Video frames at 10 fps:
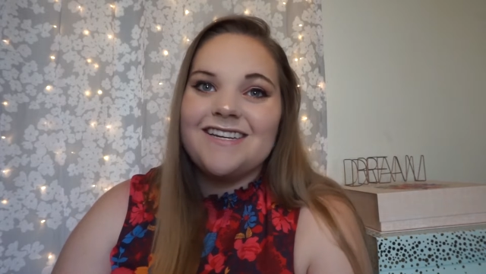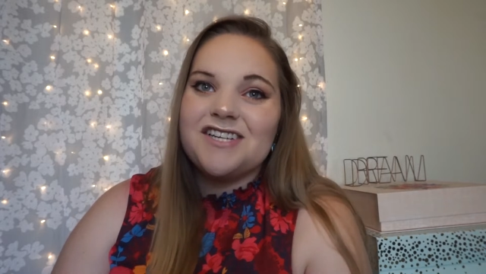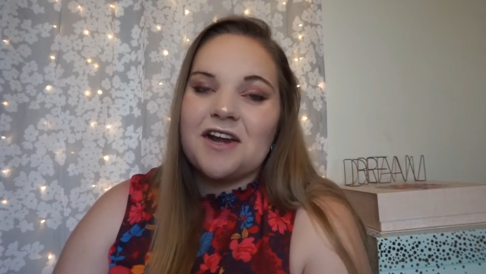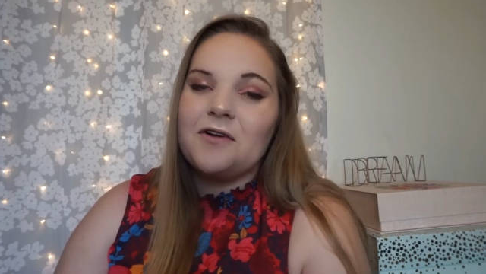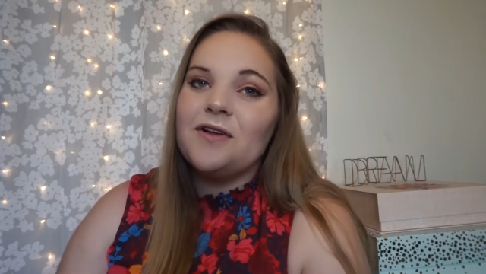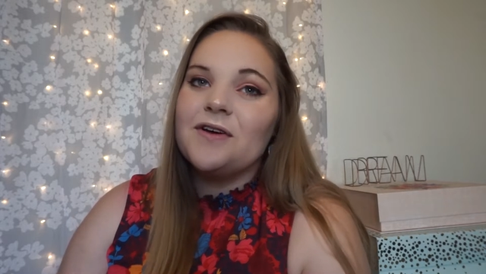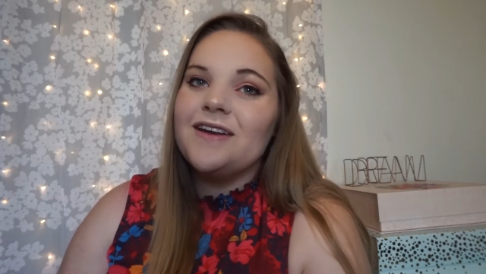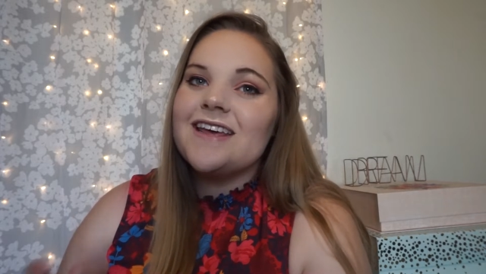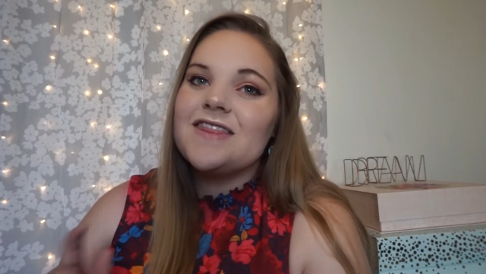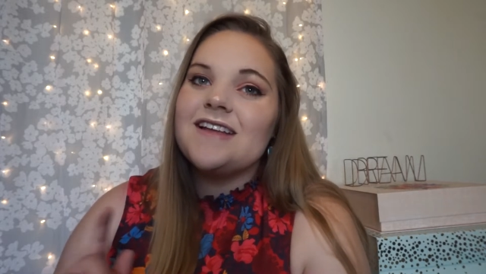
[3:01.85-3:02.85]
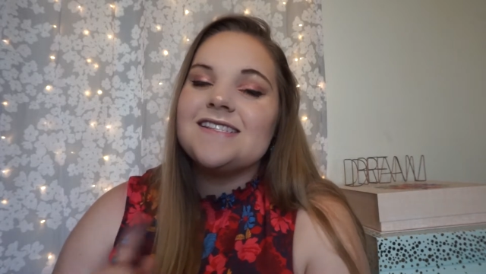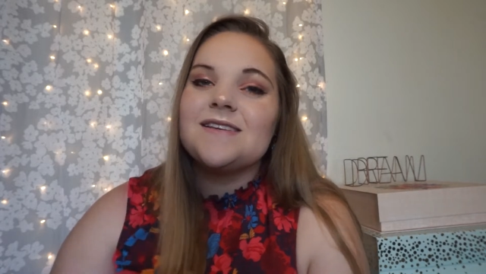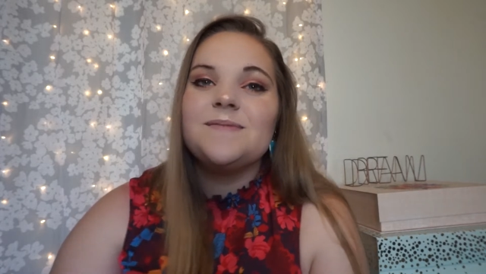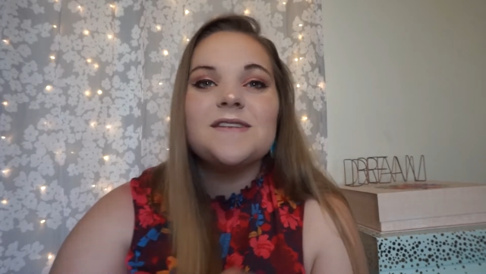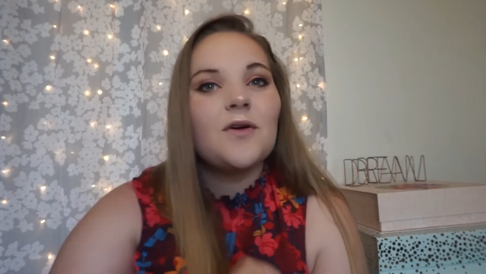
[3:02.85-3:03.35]
in general, go ahead and hit that
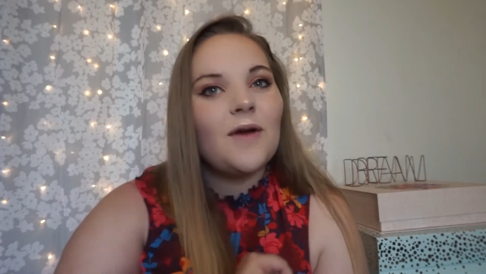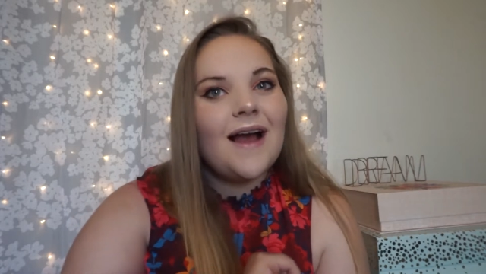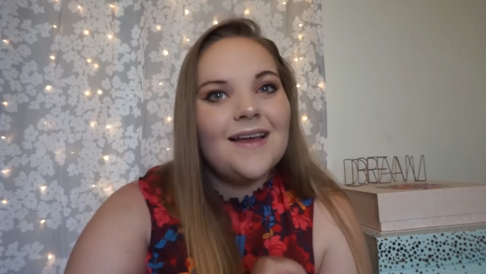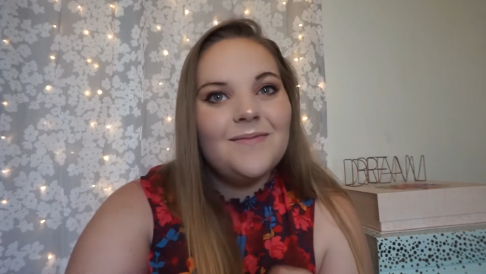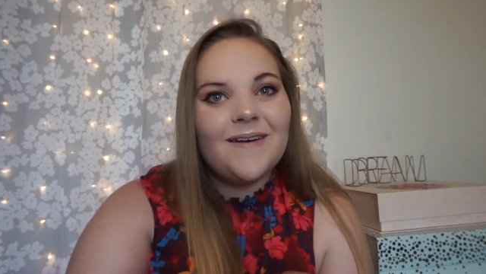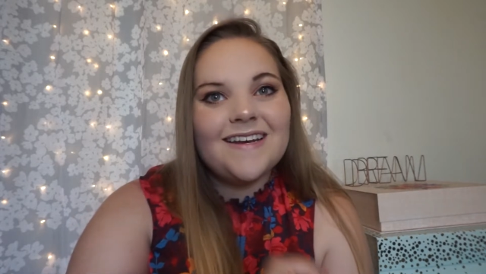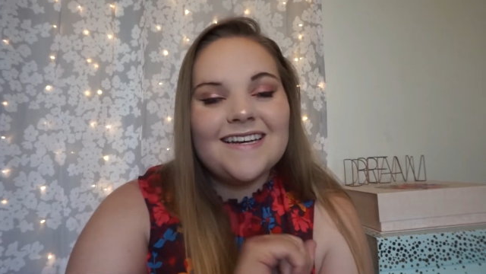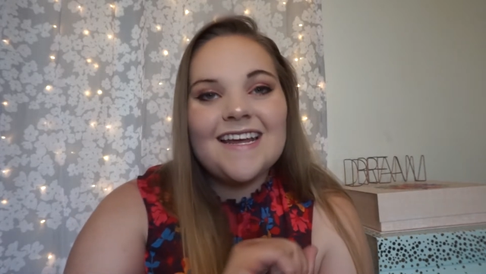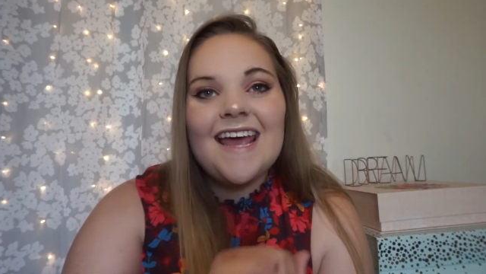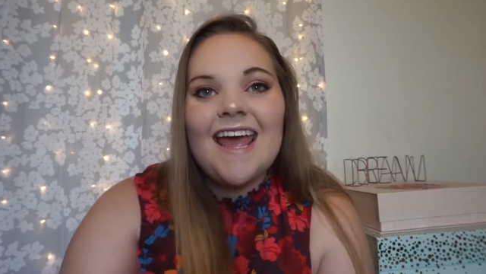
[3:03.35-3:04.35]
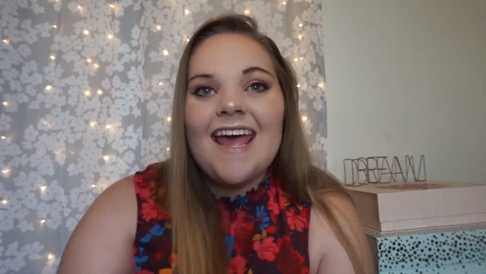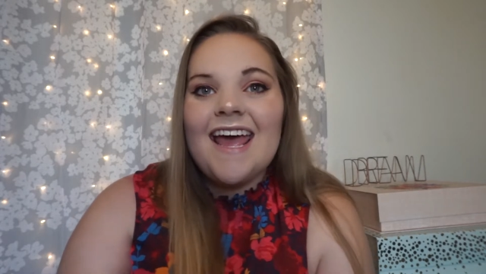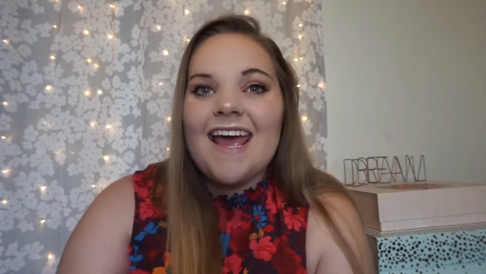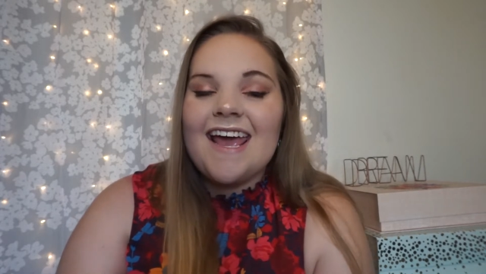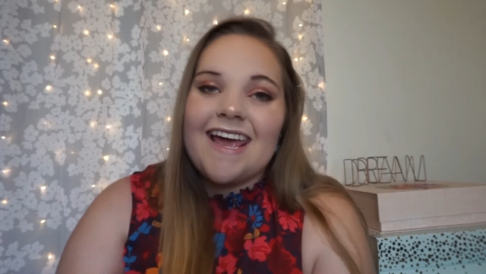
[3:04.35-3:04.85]
subscribe button,
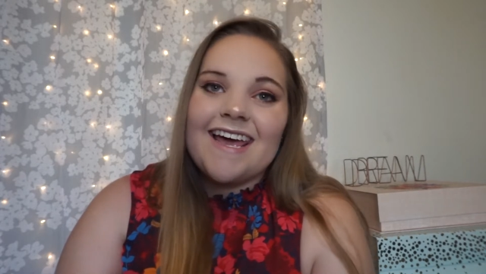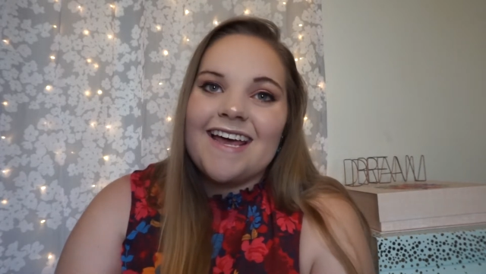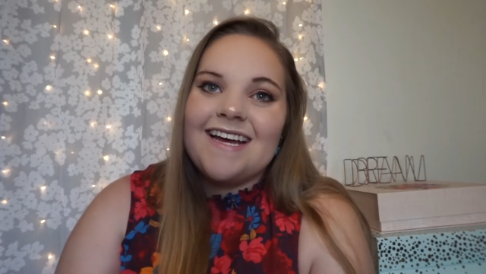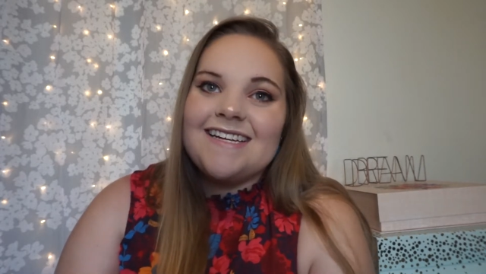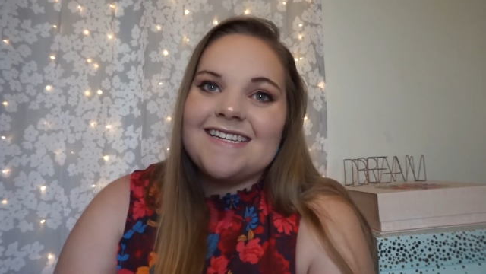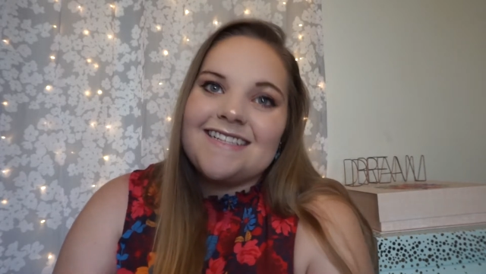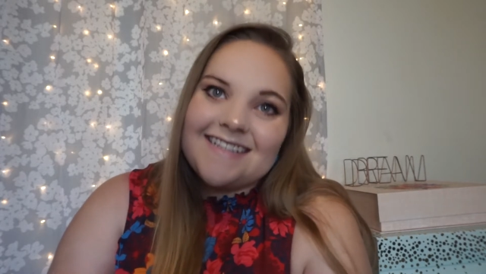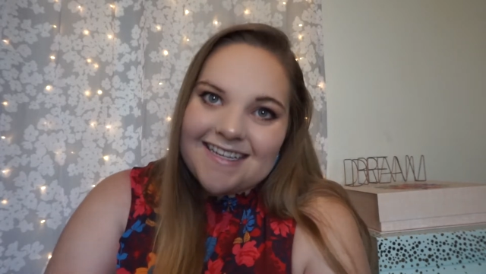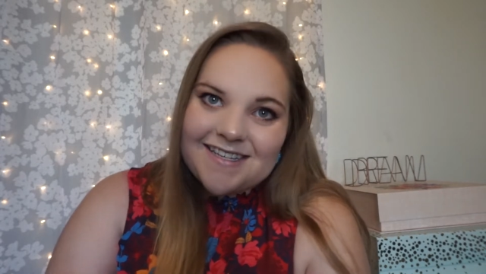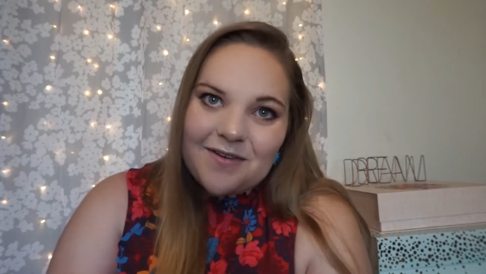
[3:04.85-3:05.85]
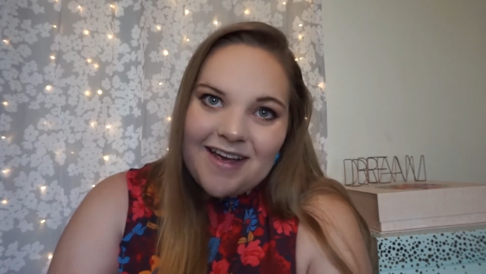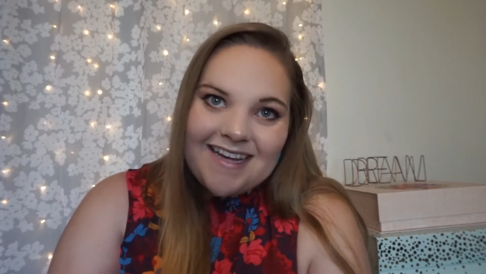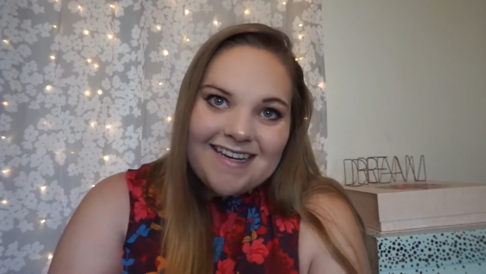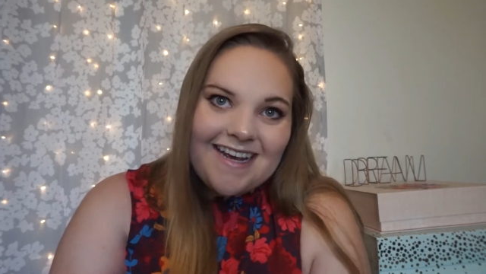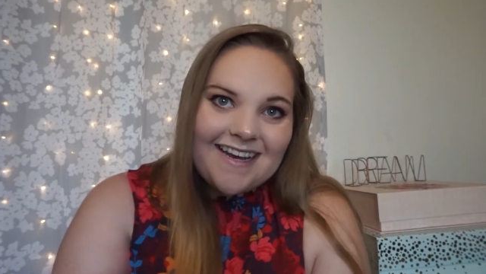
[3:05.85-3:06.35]
and let's go
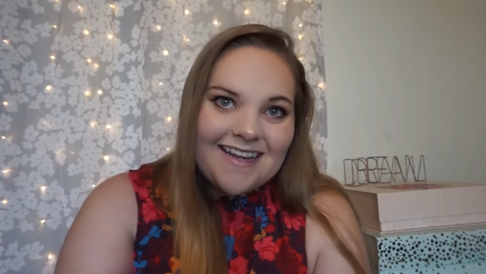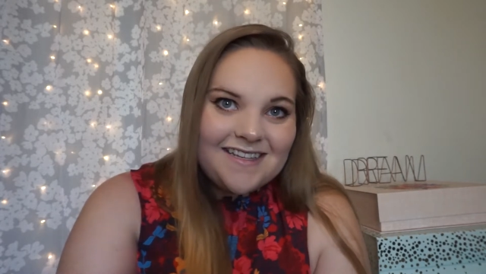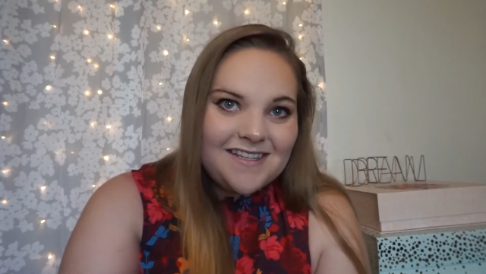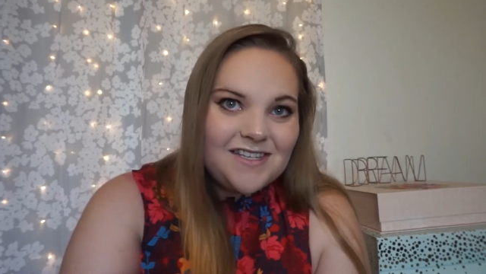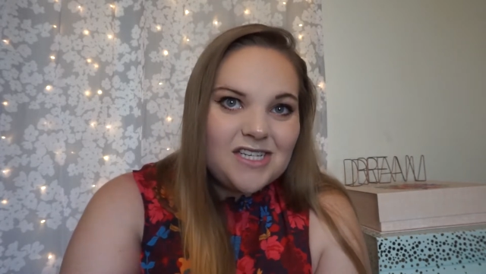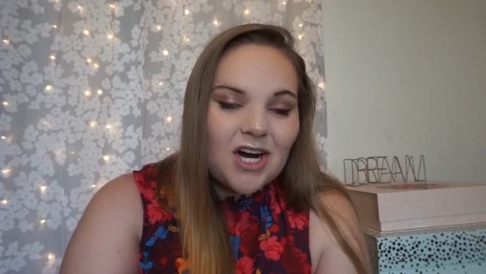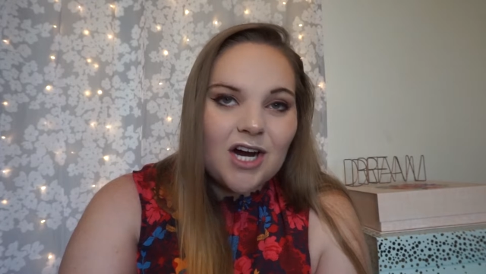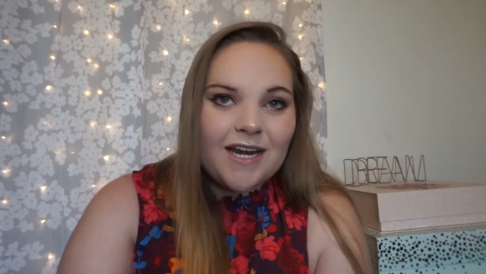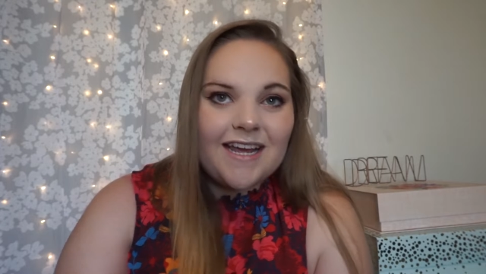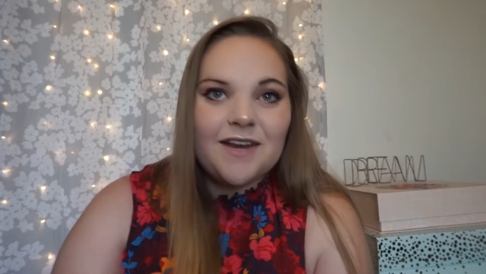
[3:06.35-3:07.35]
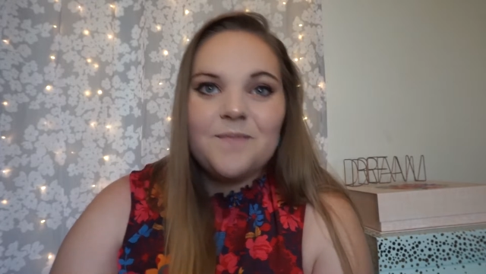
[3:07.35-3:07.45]
ahead and get started.